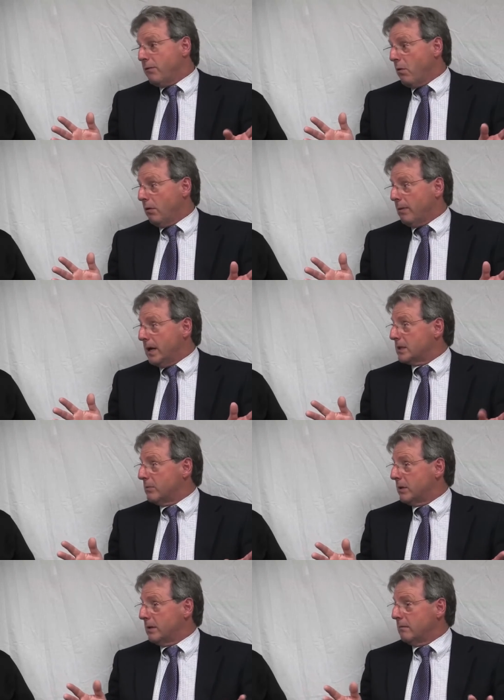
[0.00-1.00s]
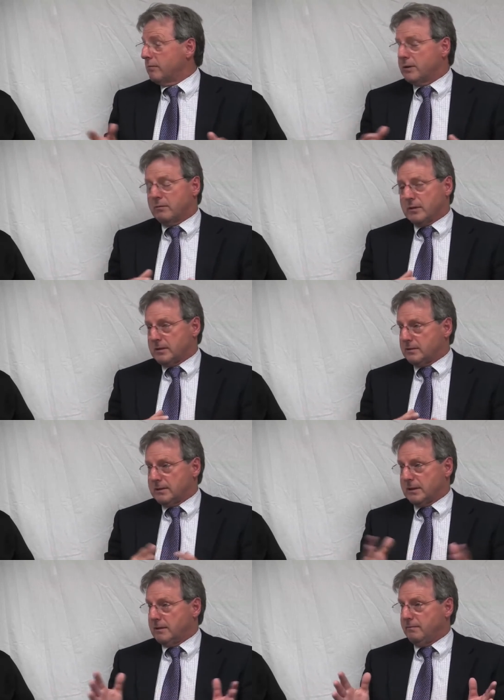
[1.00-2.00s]
before. Possibly there wasn't,
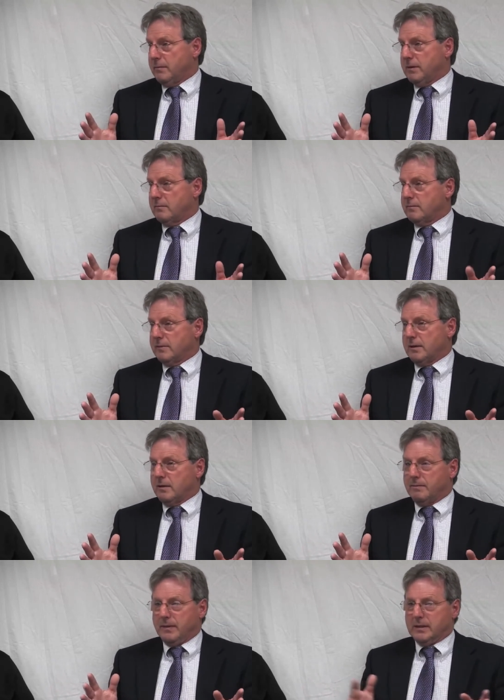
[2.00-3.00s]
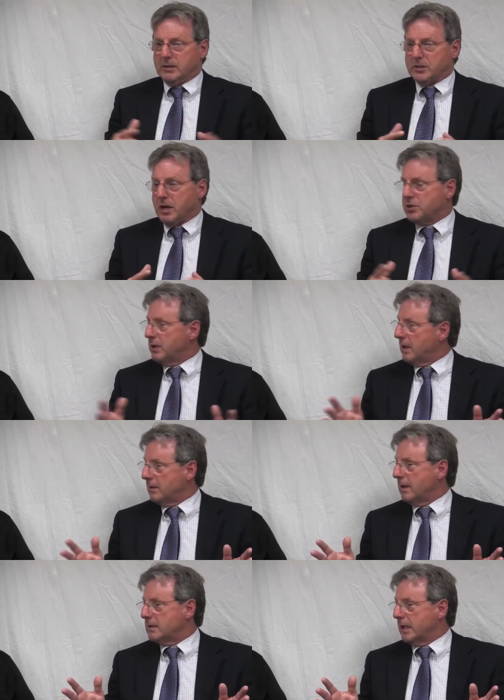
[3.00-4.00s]
you know, the discussion
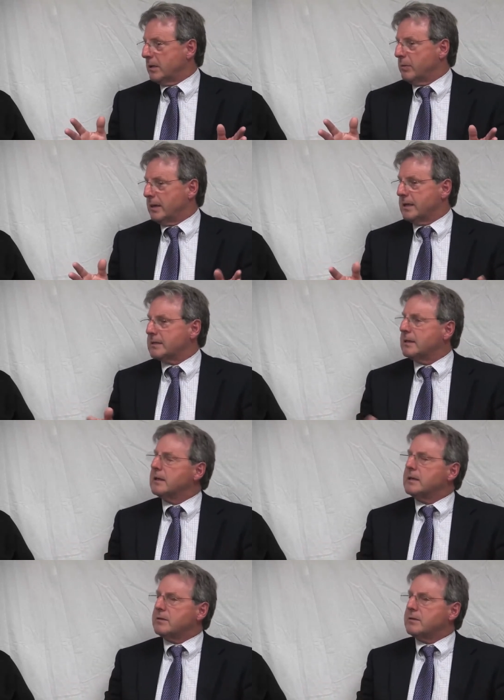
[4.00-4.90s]
had not taken place.